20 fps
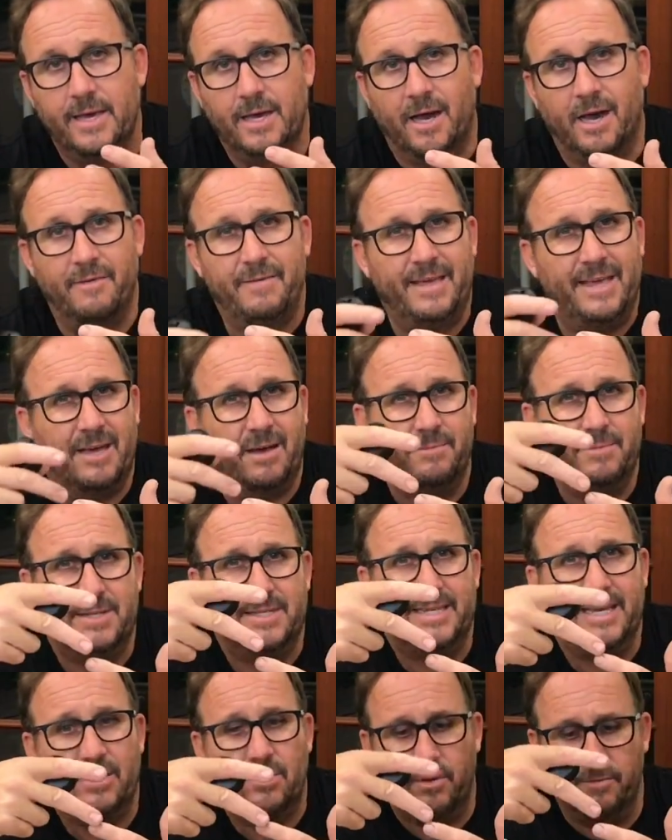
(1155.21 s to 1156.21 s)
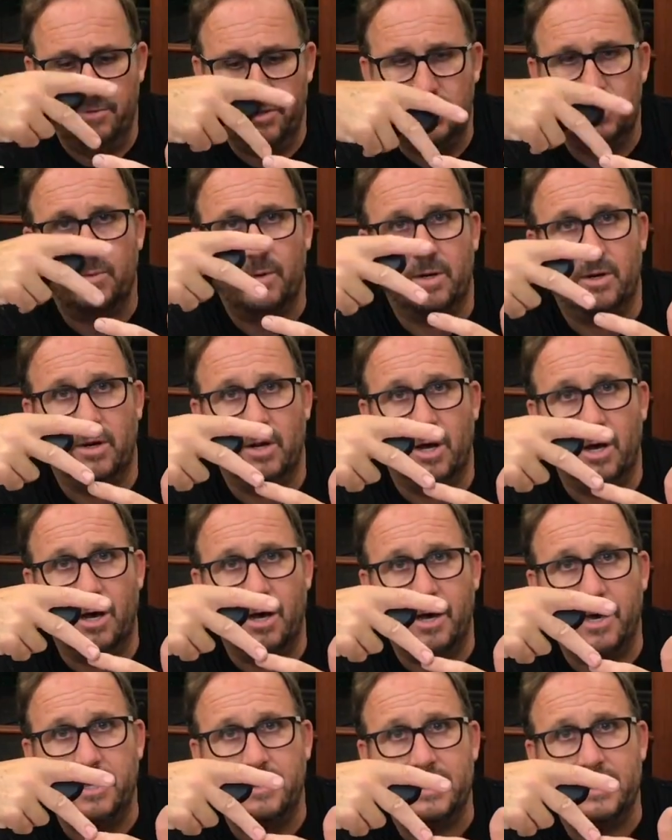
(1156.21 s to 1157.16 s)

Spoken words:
I think I'm set on this one on high.